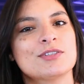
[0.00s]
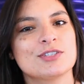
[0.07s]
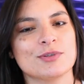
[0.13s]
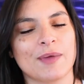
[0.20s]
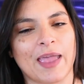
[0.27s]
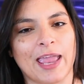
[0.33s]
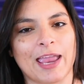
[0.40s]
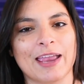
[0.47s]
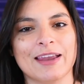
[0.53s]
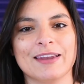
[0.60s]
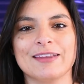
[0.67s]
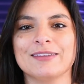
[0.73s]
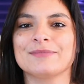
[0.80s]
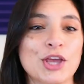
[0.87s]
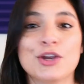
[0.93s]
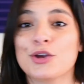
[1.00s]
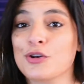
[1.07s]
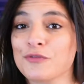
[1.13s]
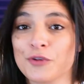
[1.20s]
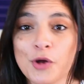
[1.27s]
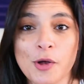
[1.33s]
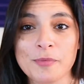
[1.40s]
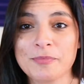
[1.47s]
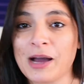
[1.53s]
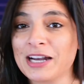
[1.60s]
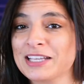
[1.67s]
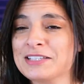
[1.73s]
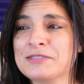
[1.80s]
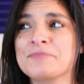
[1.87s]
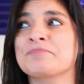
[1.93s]
to aid in your overall
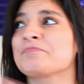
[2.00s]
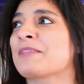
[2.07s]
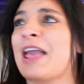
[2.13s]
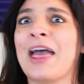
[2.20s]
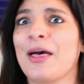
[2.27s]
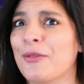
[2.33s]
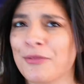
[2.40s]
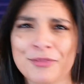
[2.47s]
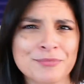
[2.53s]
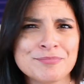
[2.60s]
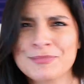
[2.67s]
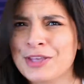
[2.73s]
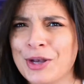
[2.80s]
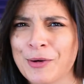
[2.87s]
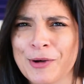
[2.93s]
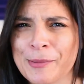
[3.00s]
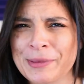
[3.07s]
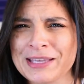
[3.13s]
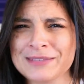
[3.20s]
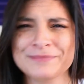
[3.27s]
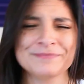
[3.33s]
body's health. You know what I mean?